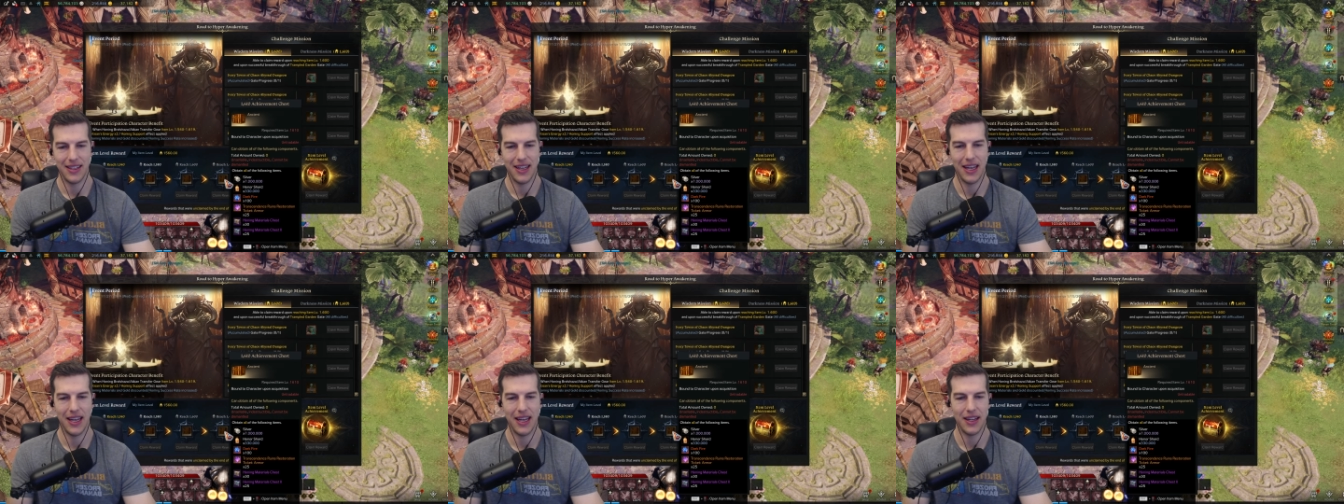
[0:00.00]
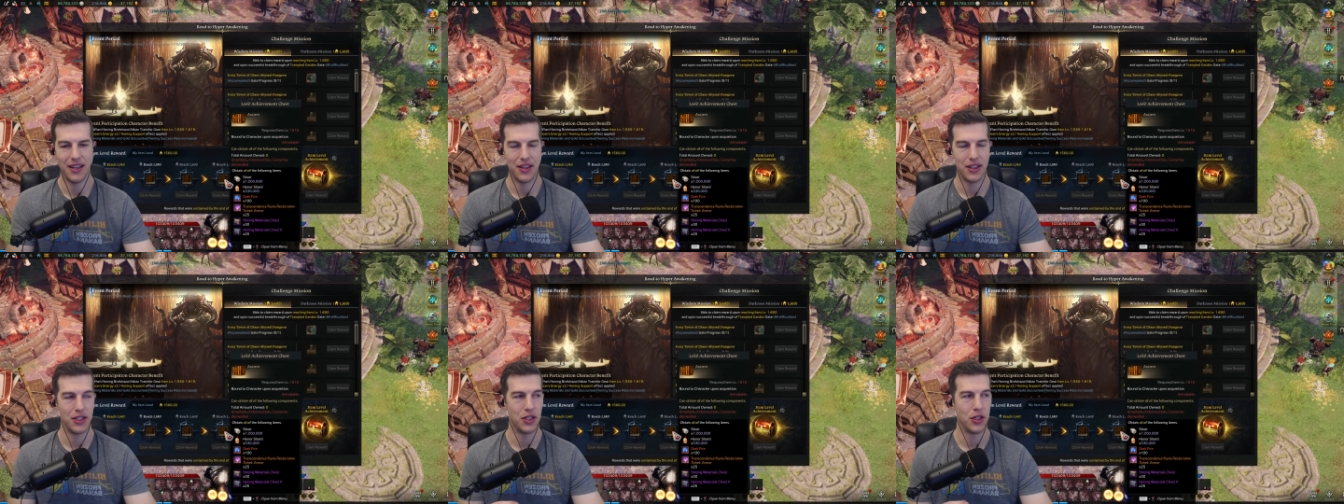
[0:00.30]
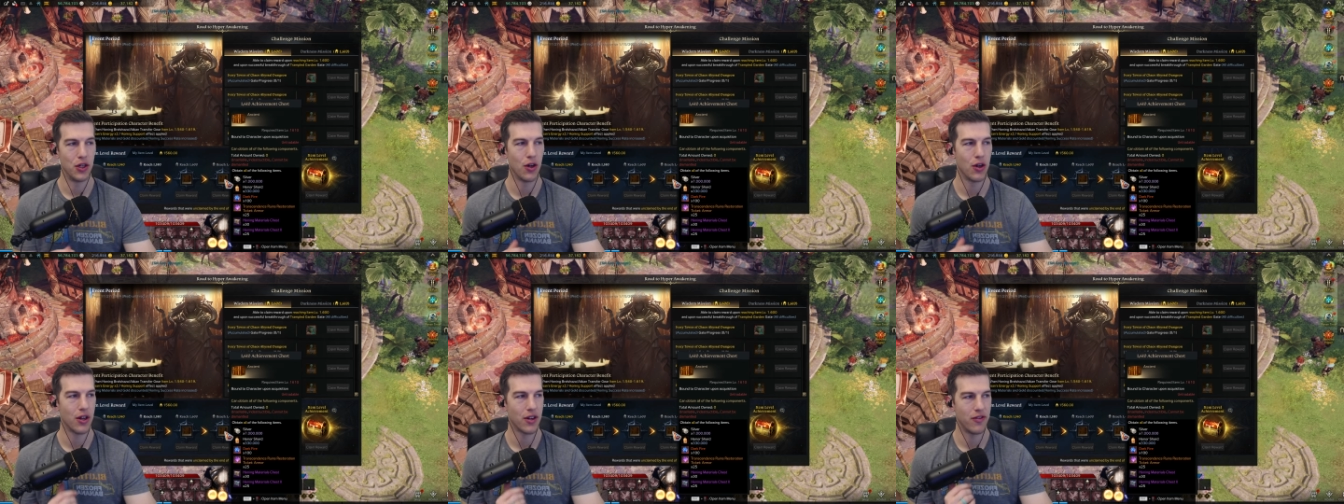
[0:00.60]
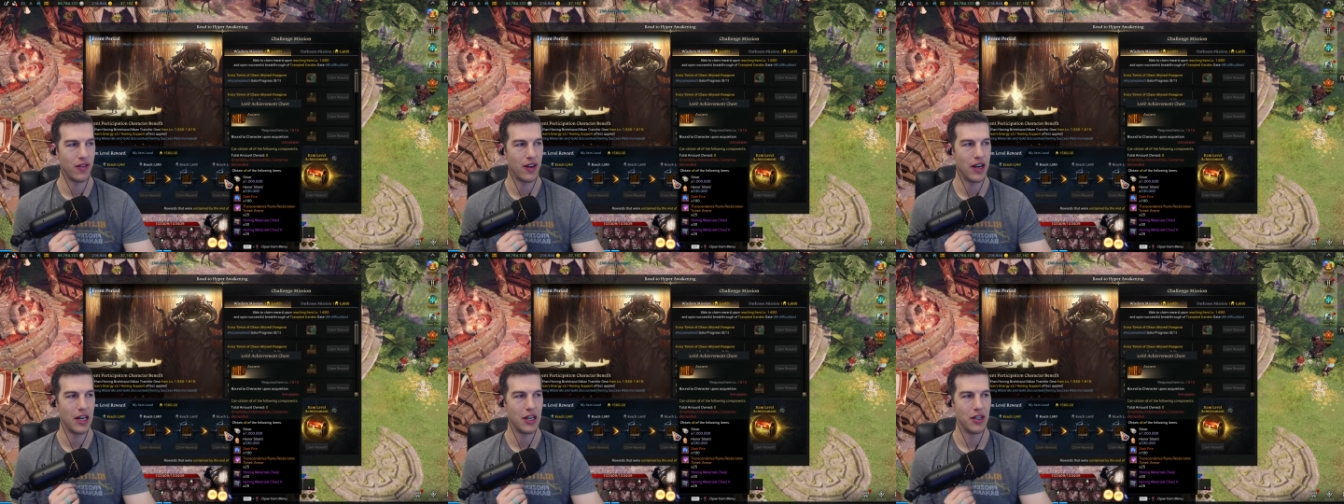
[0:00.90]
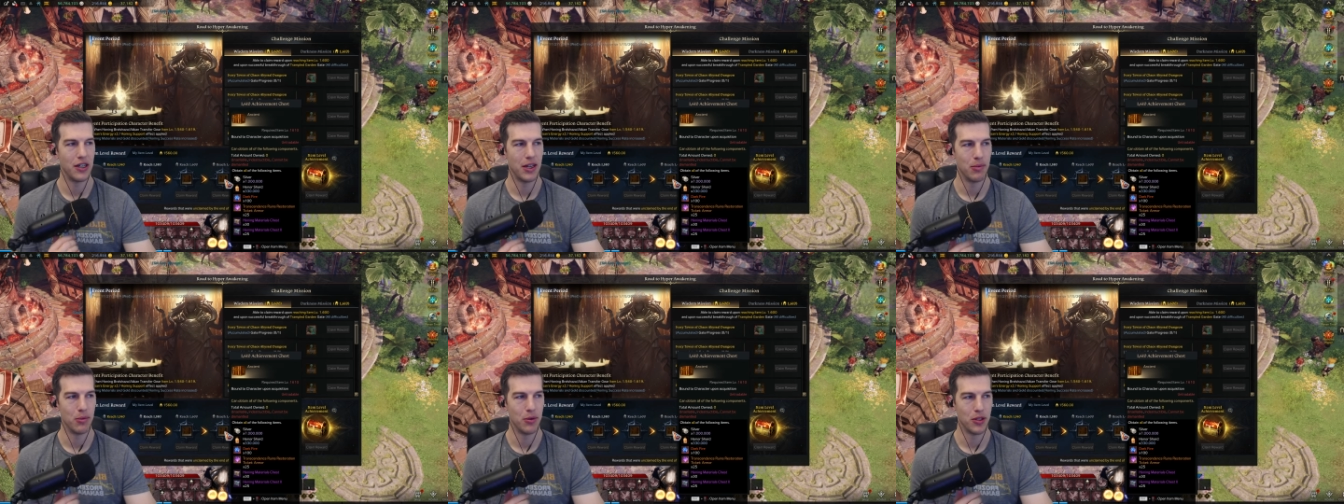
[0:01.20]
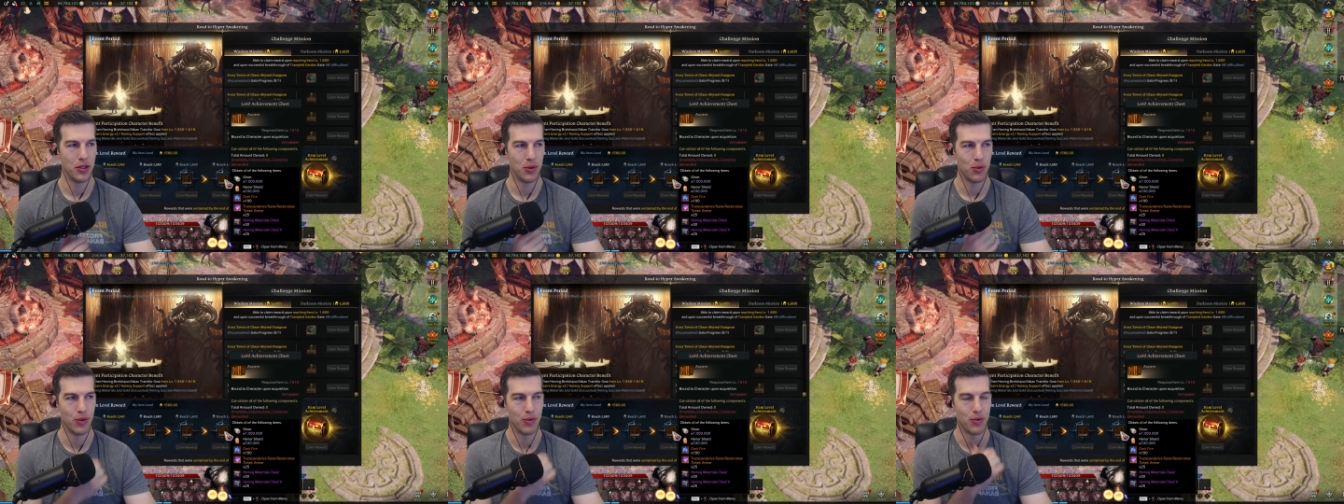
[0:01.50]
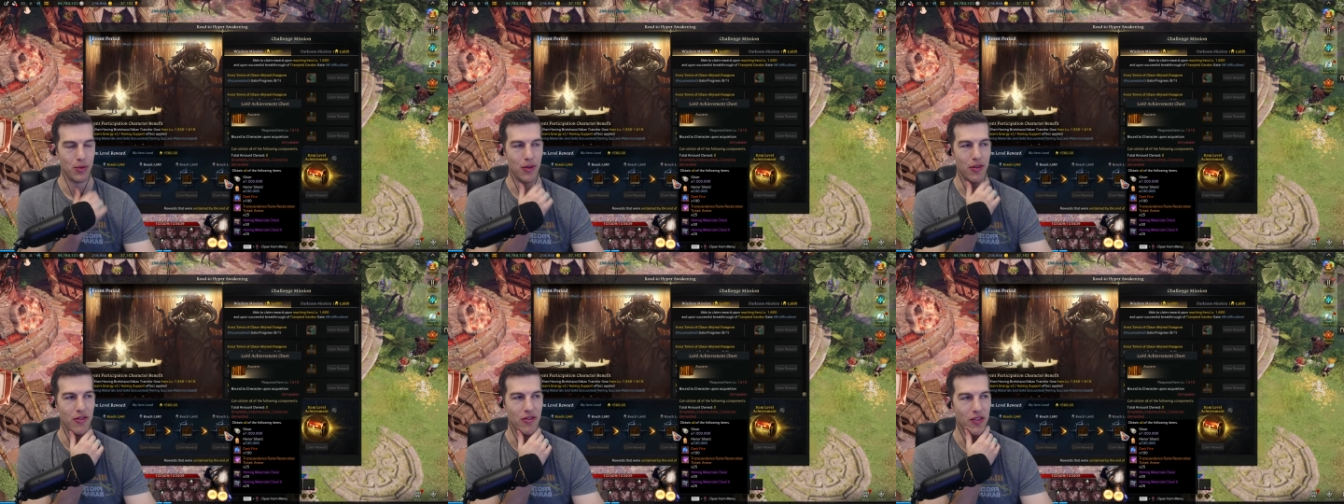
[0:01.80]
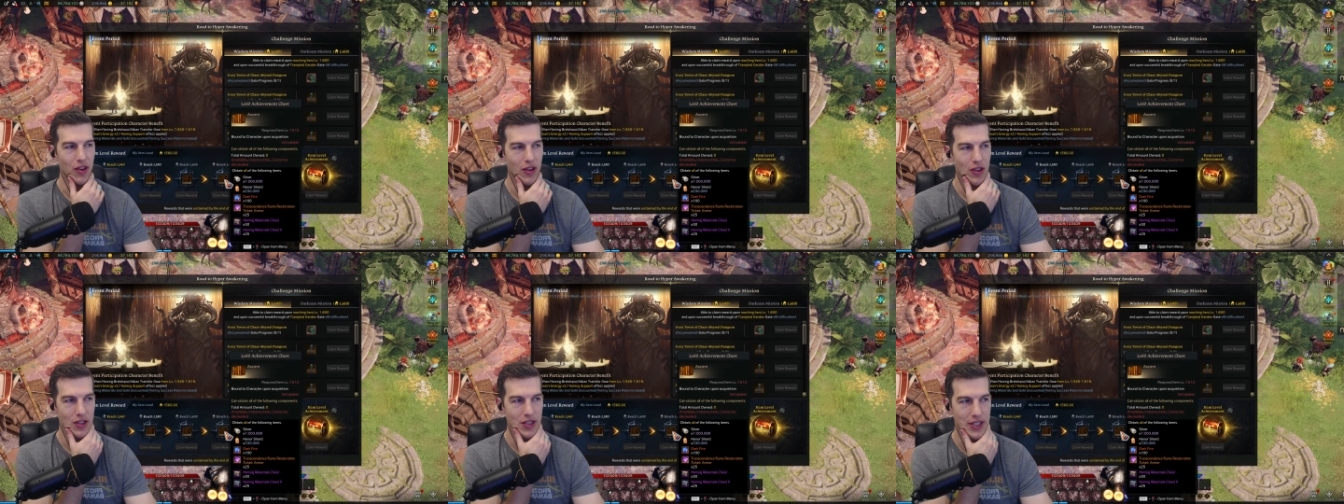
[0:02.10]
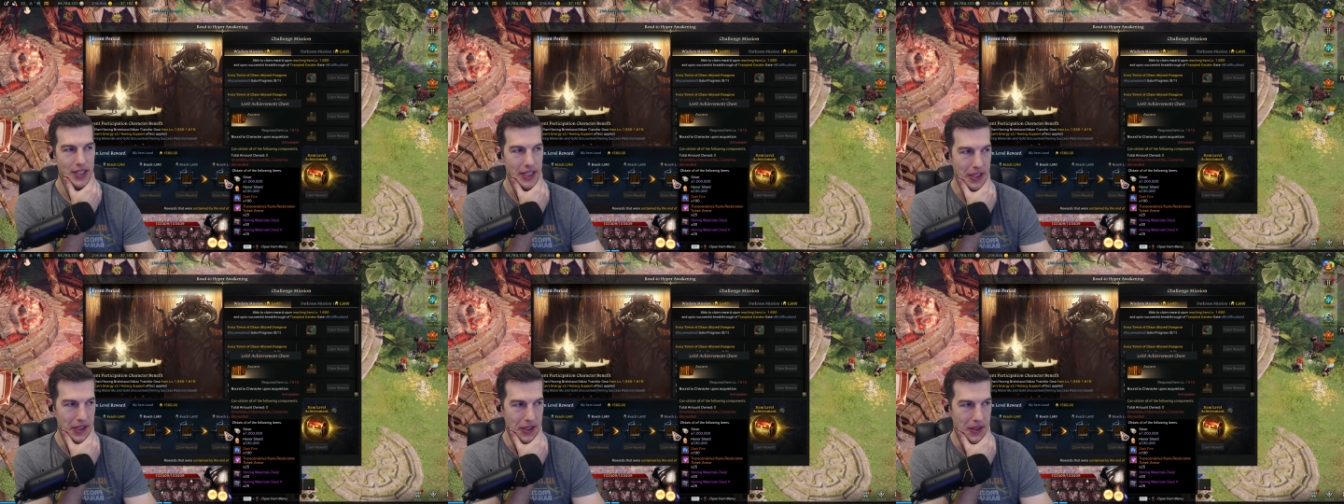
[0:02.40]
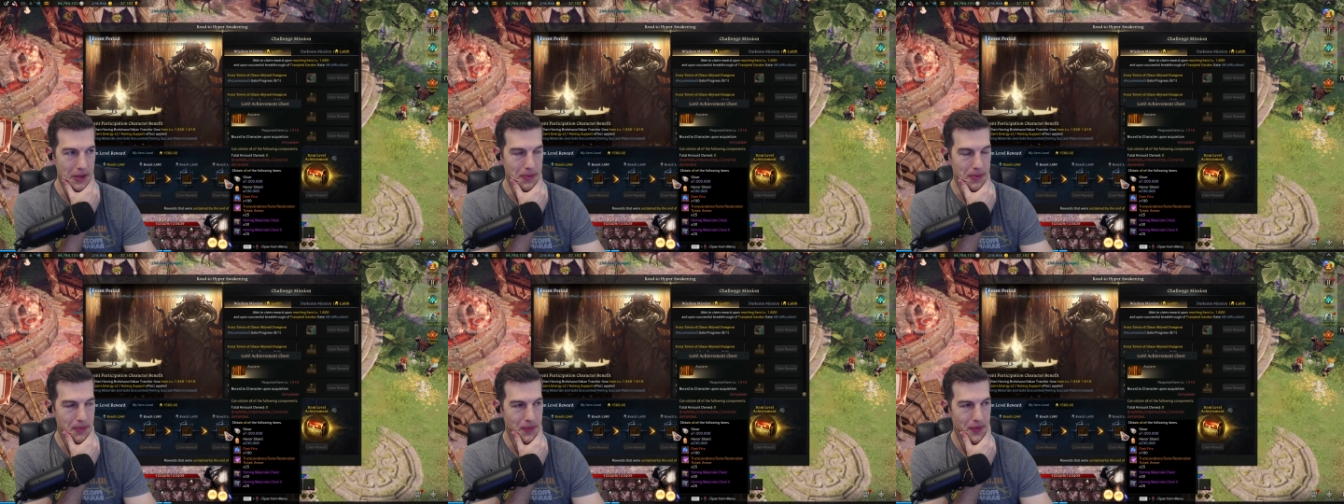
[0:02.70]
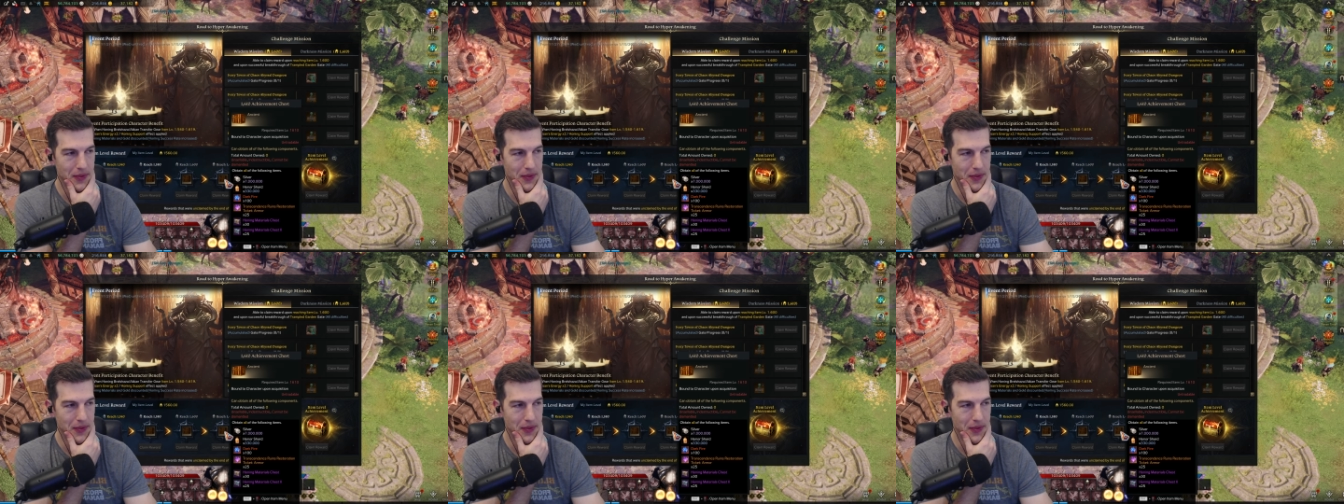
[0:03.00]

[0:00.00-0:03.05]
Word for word: and the Dark Fire numbers were reversed here